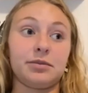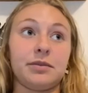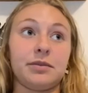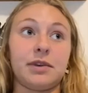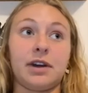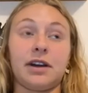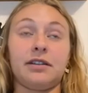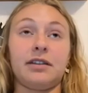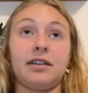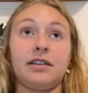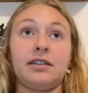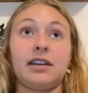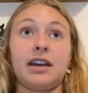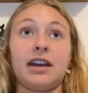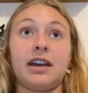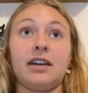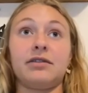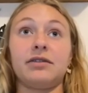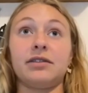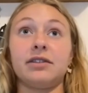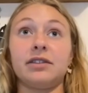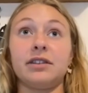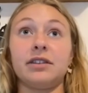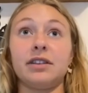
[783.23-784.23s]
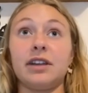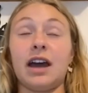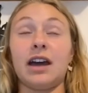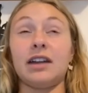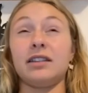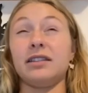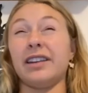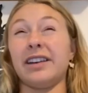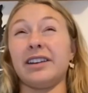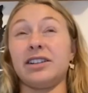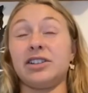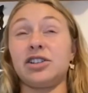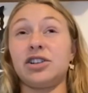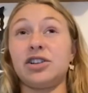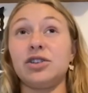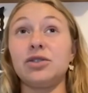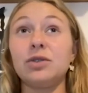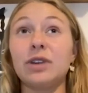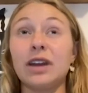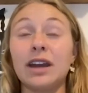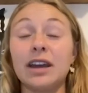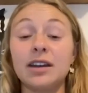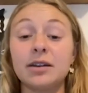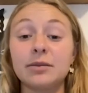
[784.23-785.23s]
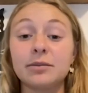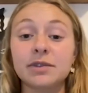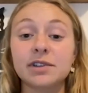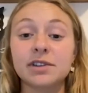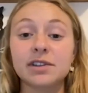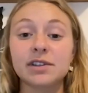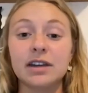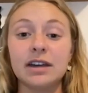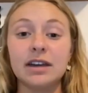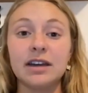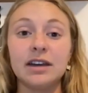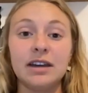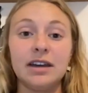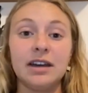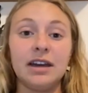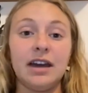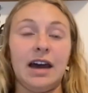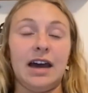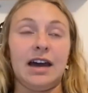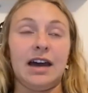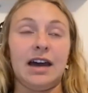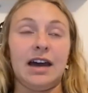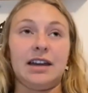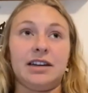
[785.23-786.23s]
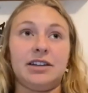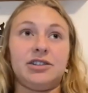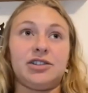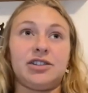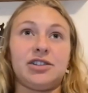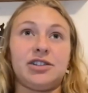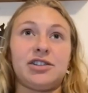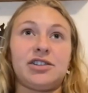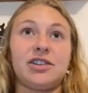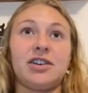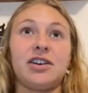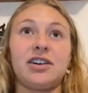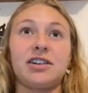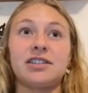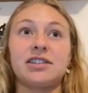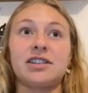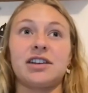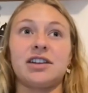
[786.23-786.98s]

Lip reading: I think they have had like 2 games, and it just sucks.